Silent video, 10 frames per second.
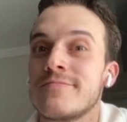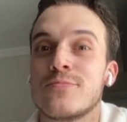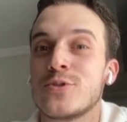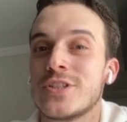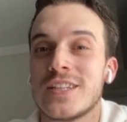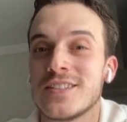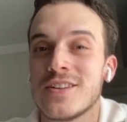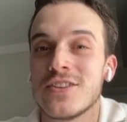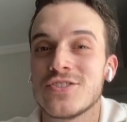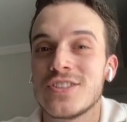project
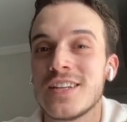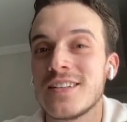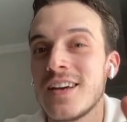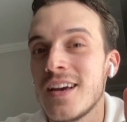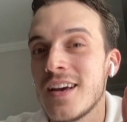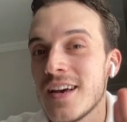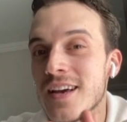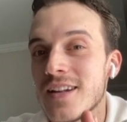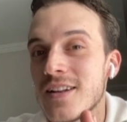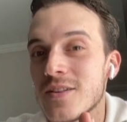hasn't launched yet
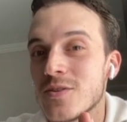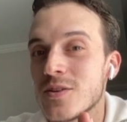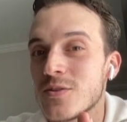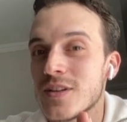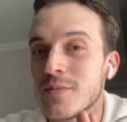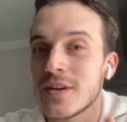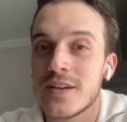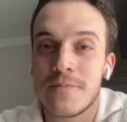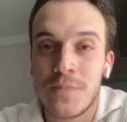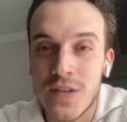and not all time high.